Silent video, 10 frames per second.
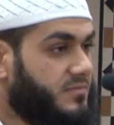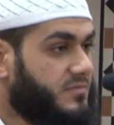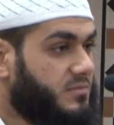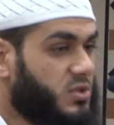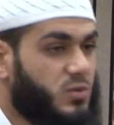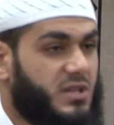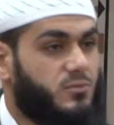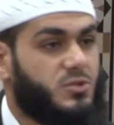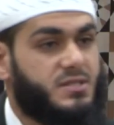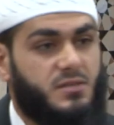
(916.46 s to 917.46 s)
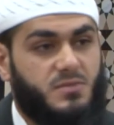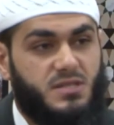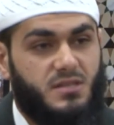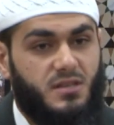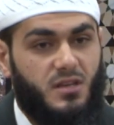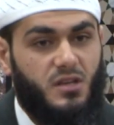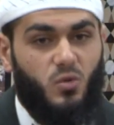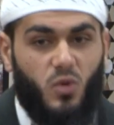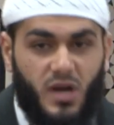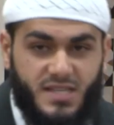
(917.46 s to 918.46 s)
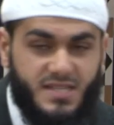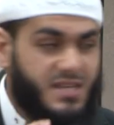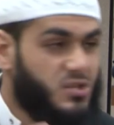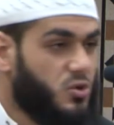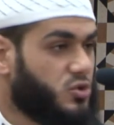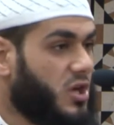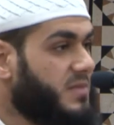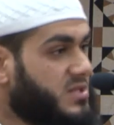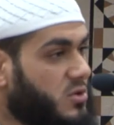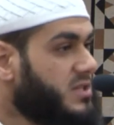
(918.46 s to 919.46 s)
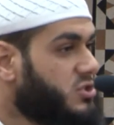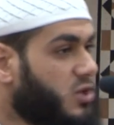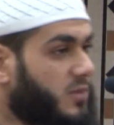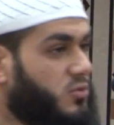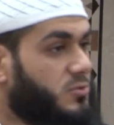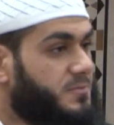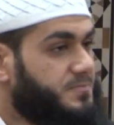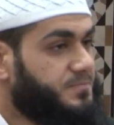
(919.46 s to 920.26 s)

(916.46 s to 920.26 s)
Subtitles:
between the Muslims. Why is it in your time there's all this trouble?